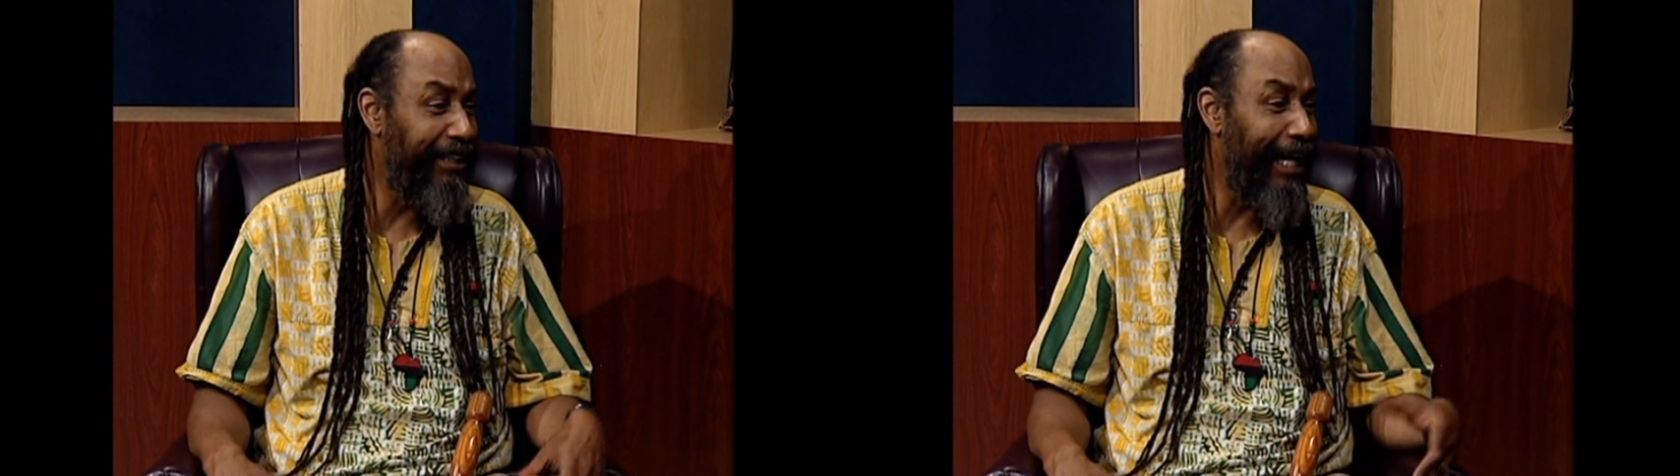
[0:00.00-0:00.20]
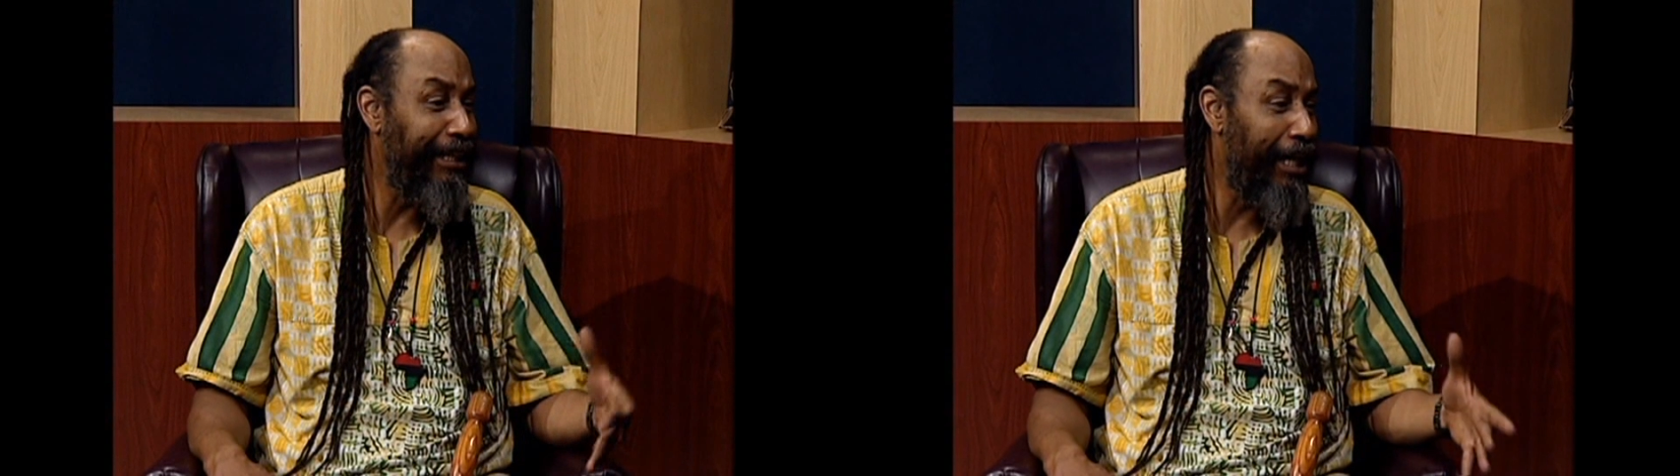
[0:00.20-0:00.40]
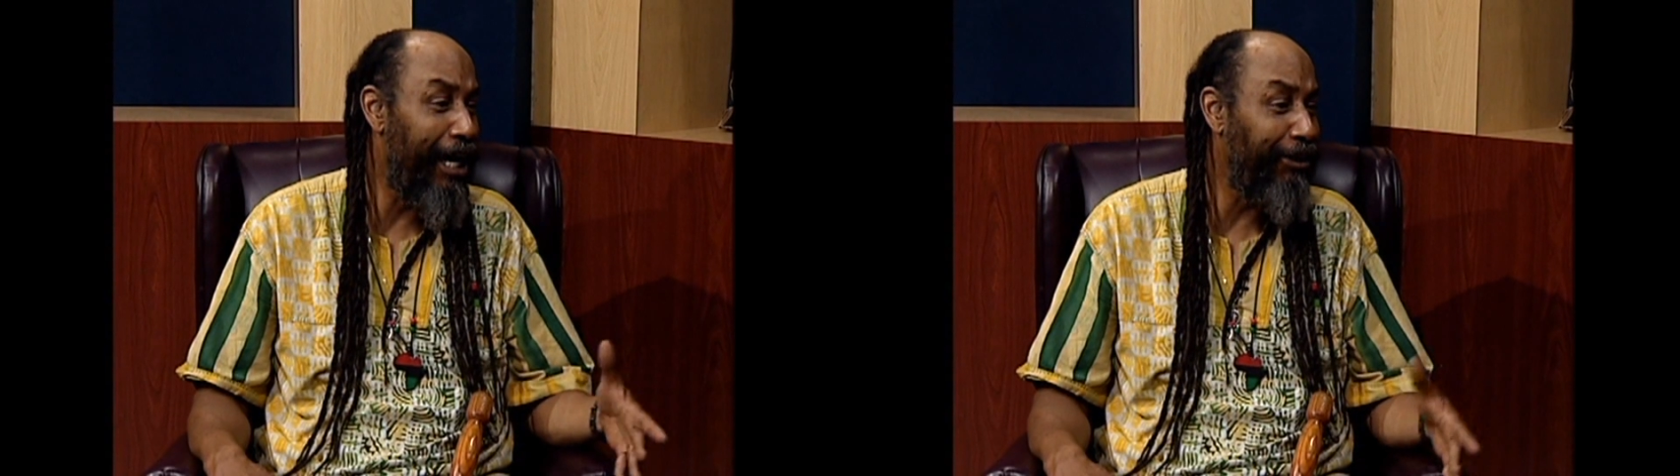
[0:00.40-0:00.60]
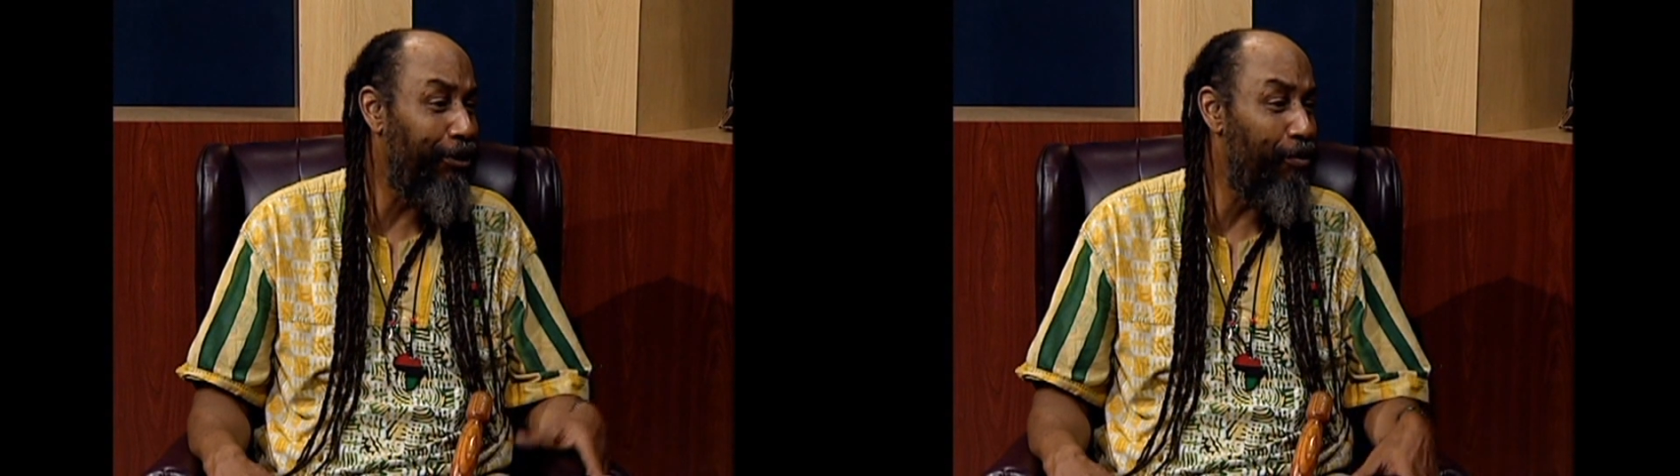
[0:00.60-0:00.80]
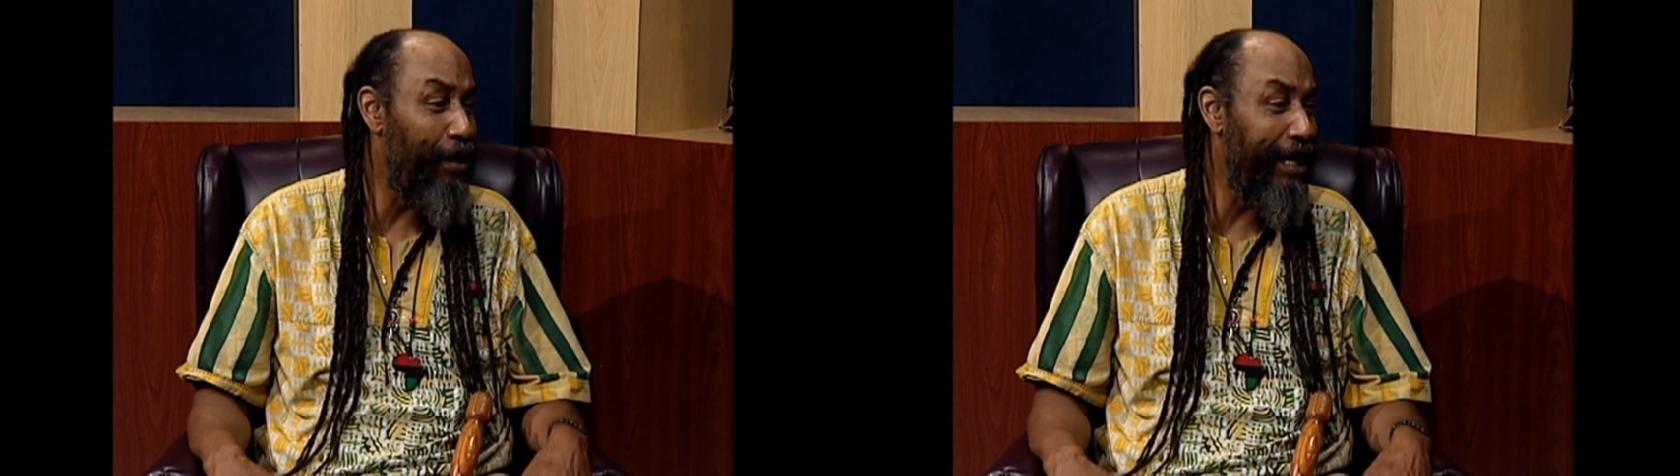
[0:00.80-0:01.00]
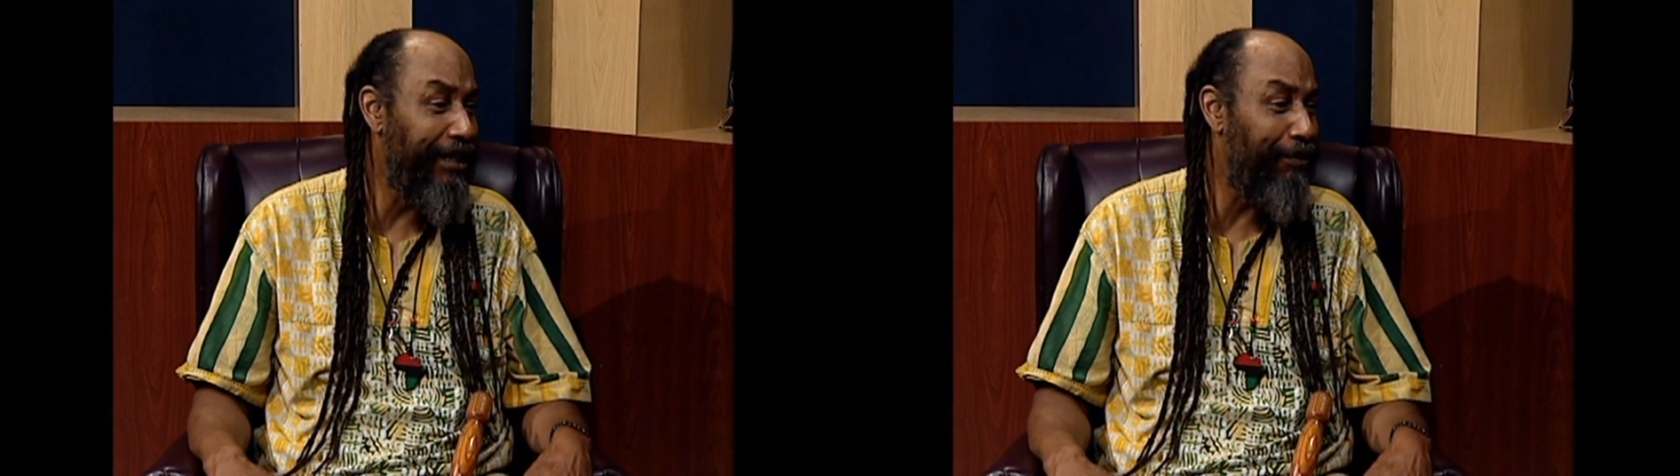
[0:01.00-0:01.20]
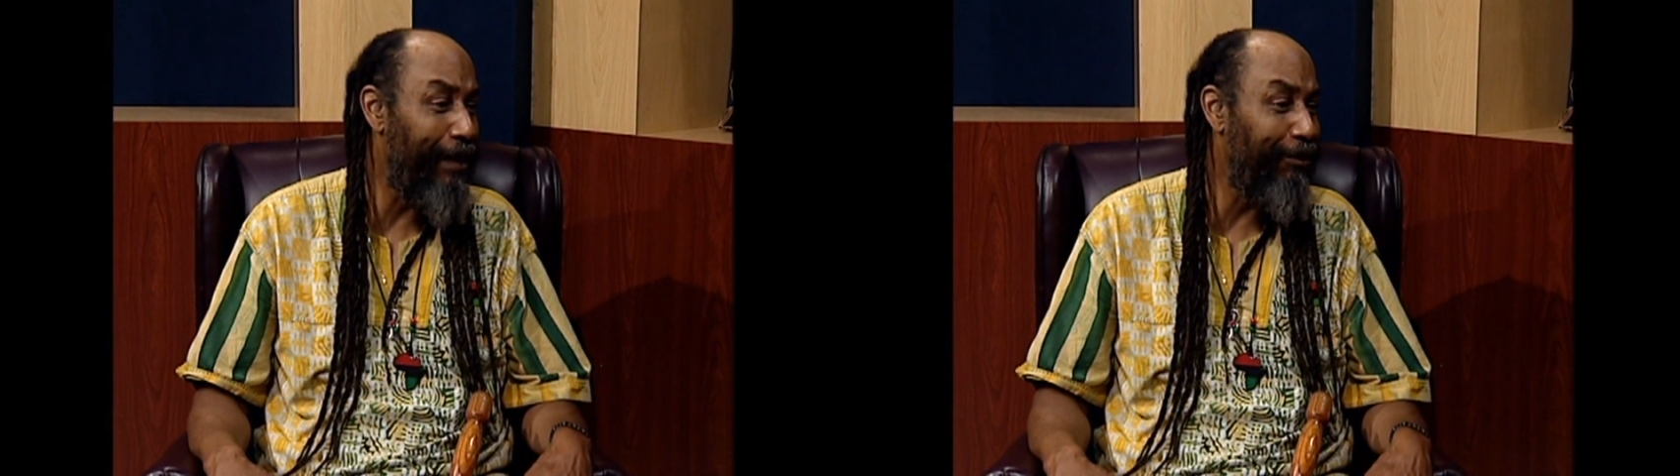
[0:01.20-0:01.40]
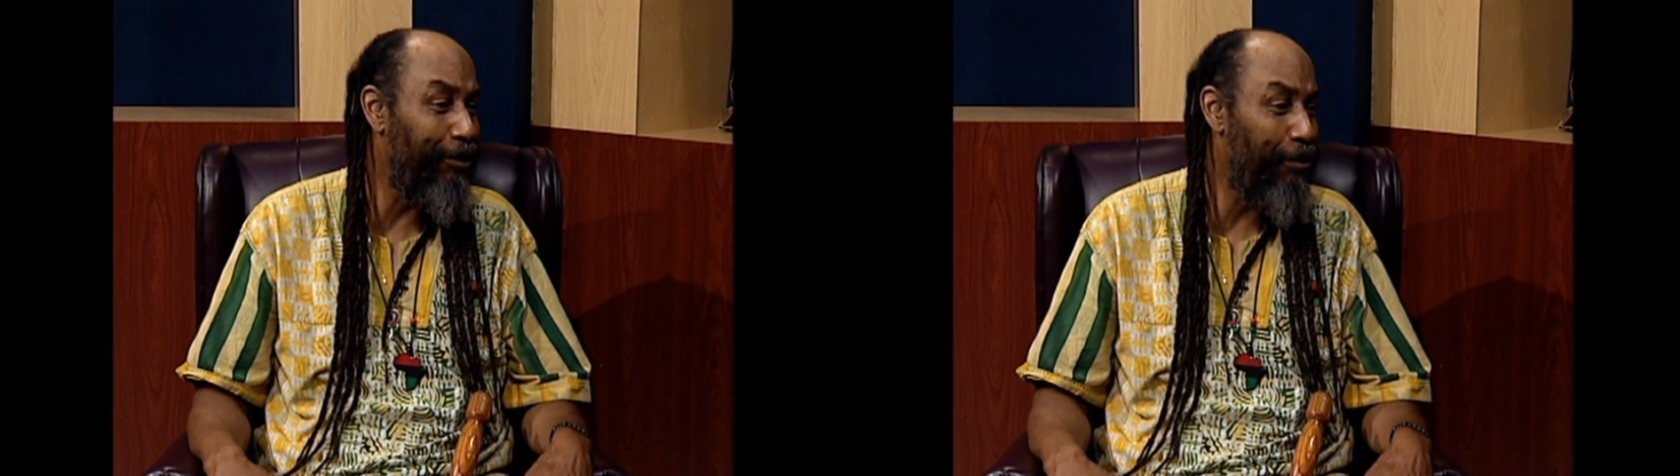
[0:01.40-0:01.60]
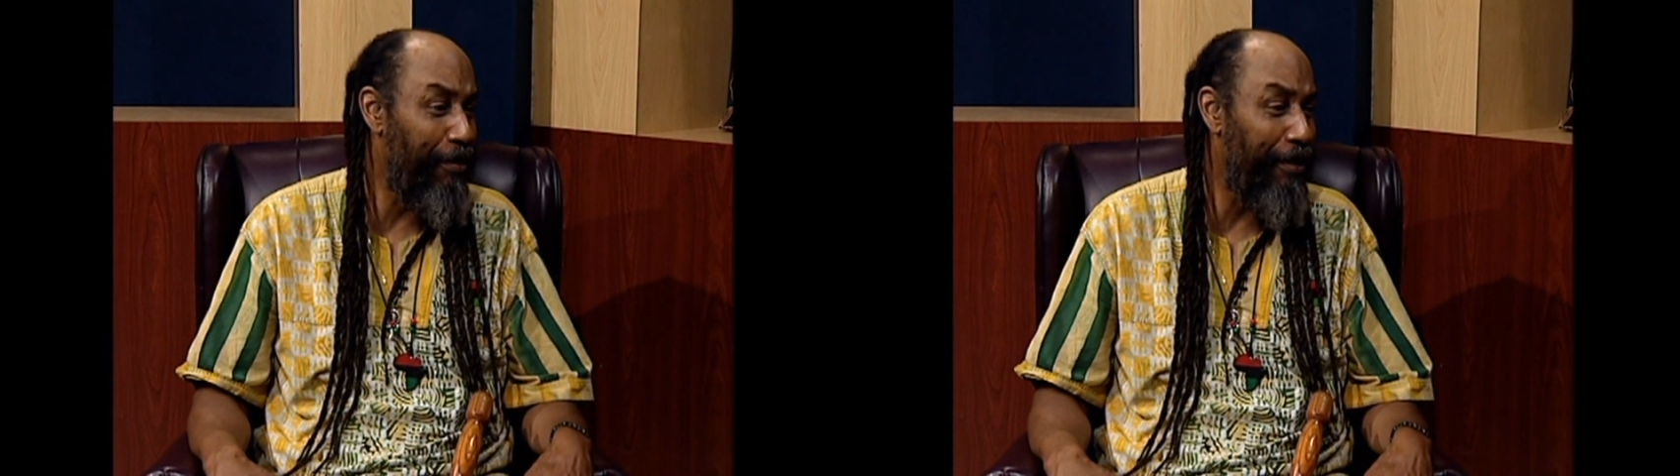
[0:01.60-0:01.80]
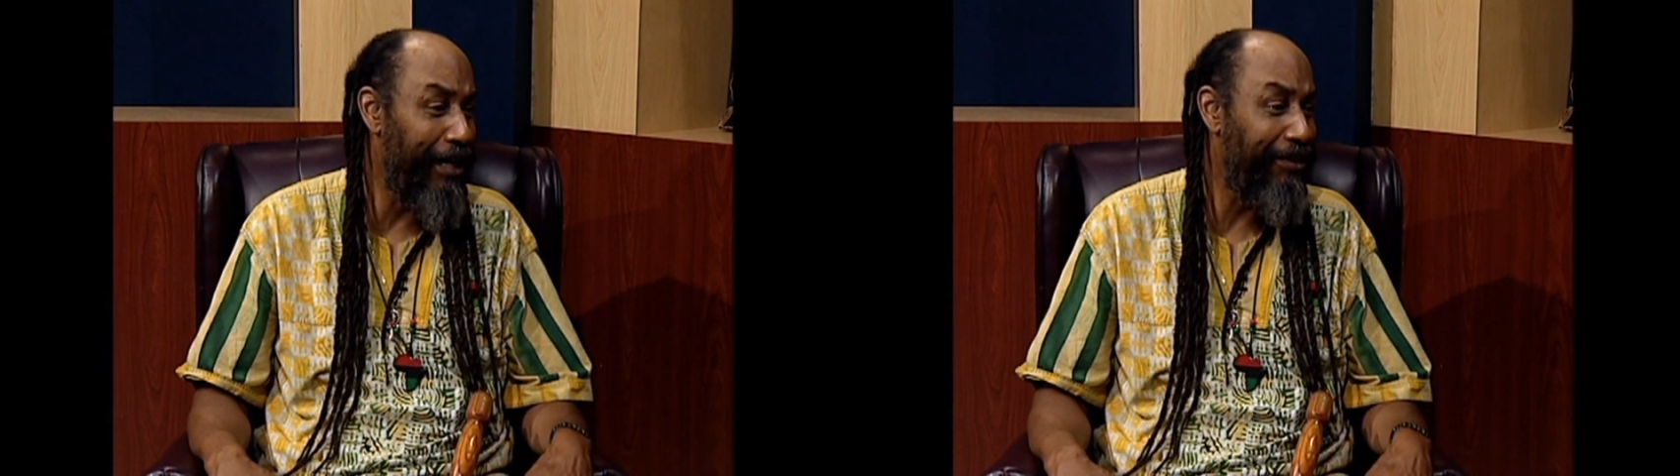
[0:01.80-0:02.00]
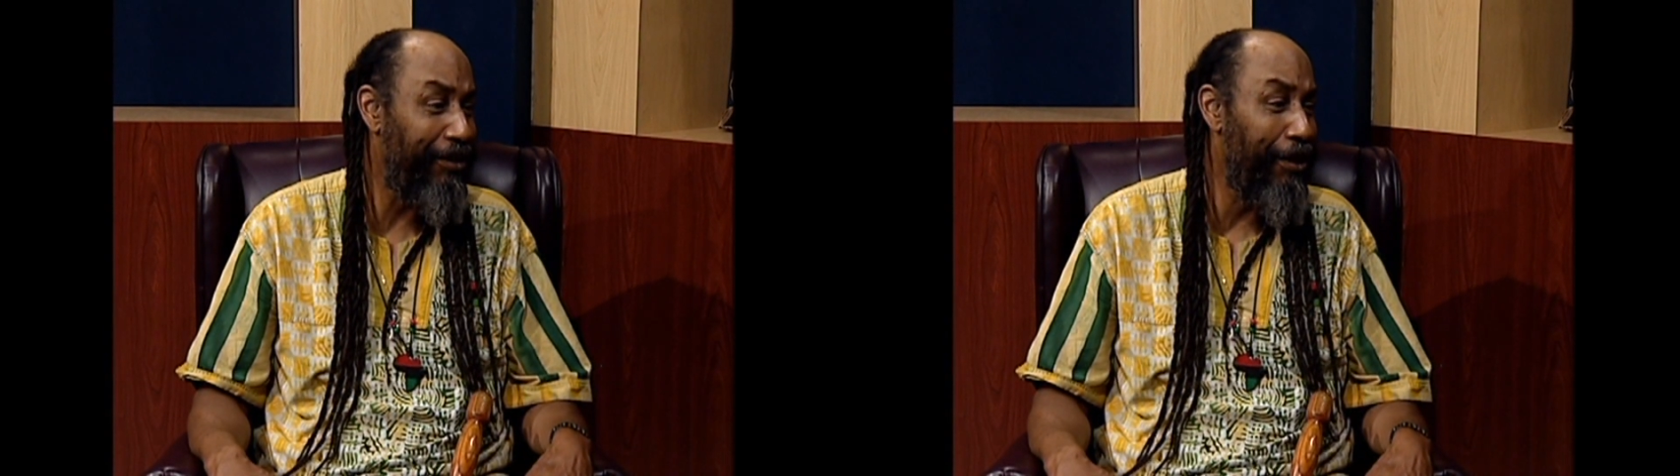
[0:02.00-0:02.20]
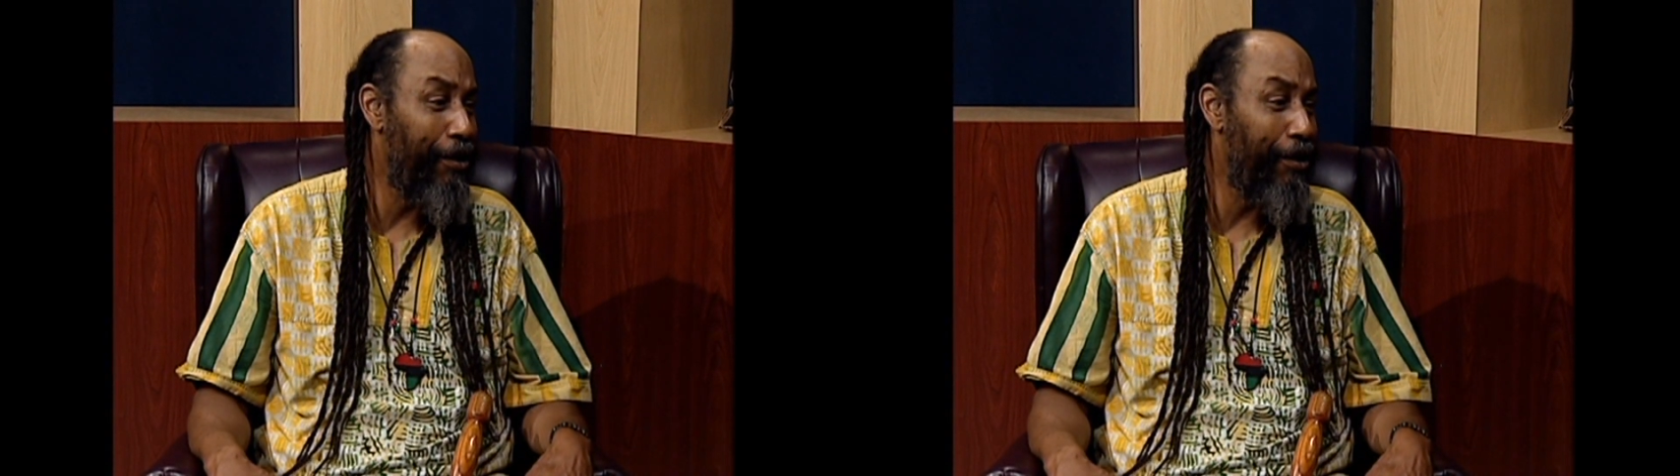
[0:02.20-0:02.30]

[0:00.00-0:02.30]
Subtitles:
technological ways about doing things,